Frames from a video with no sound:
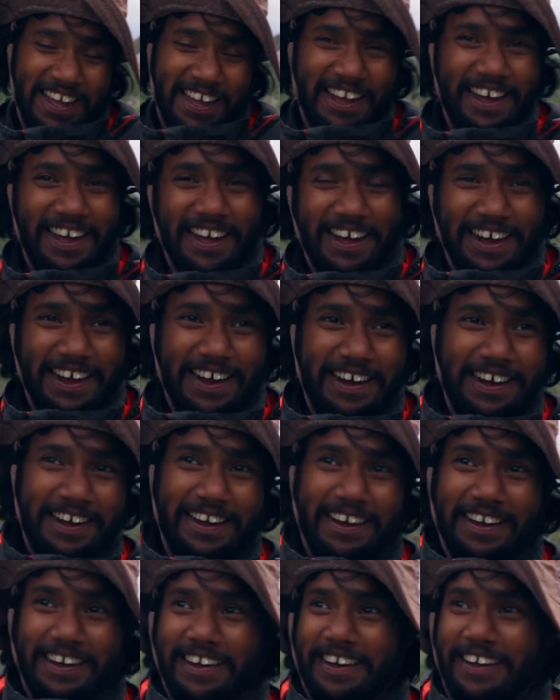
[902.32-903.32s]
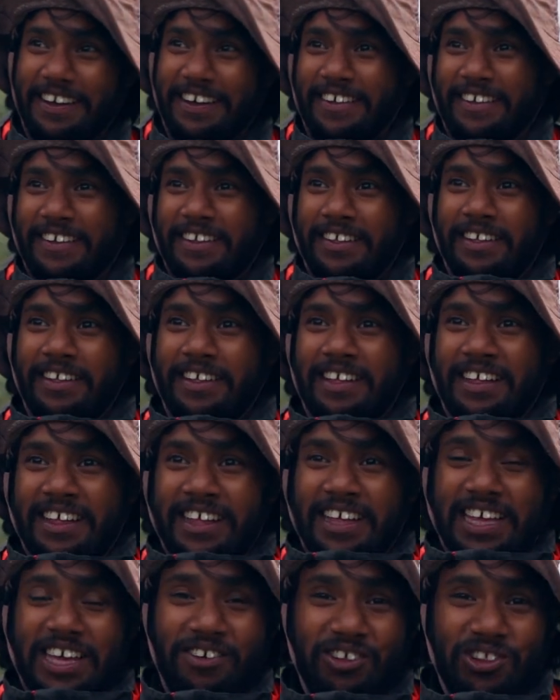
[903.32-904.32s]
and uh,
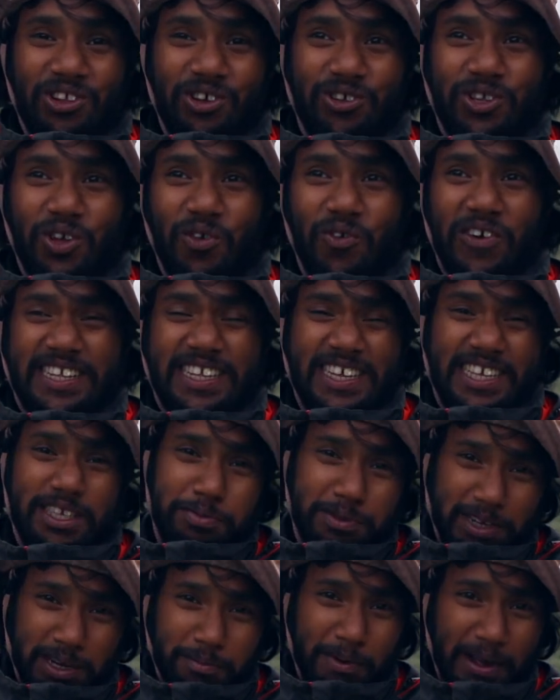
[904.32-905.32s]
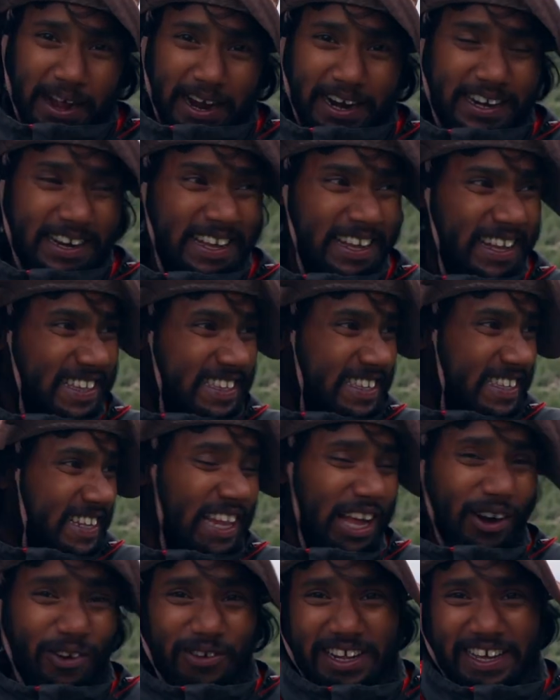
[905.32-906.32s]
even though the weather is pretty bad it's
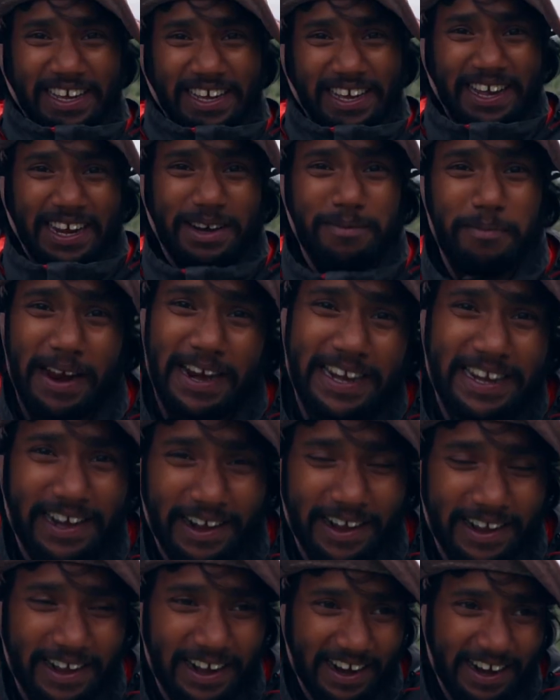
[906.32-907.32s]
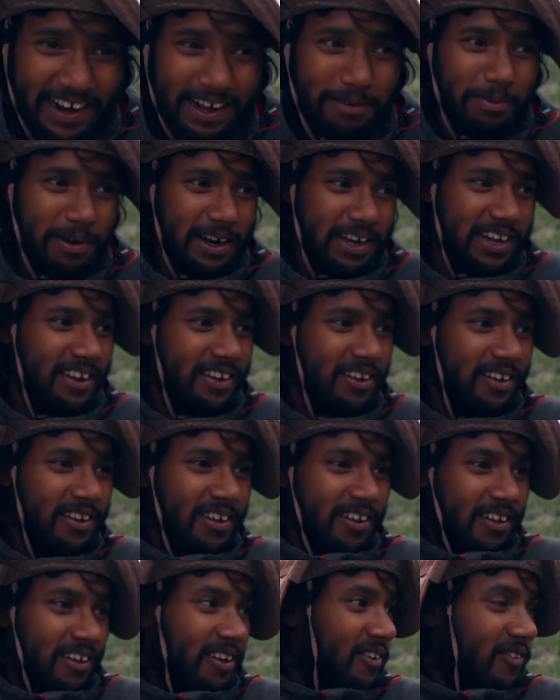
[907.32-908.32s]
cloudy it might rain at night but
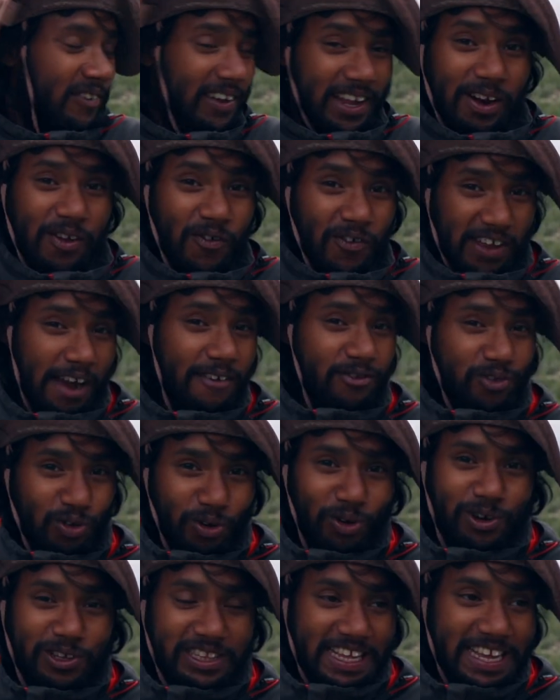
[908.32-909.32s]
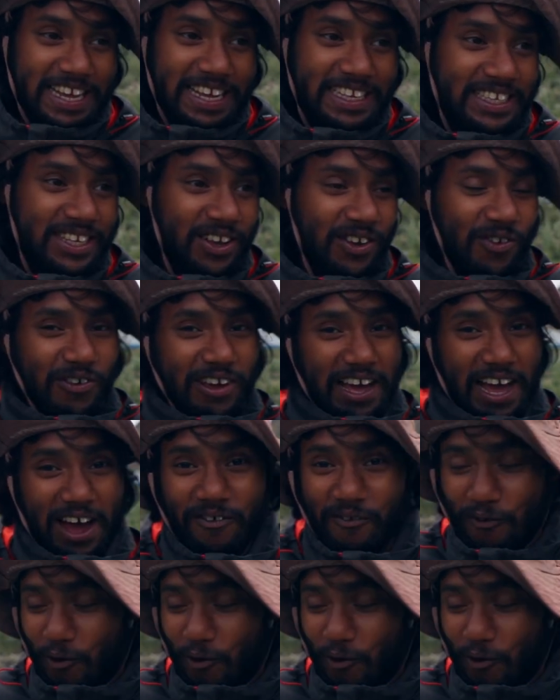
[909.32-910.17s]
well we have two good things we have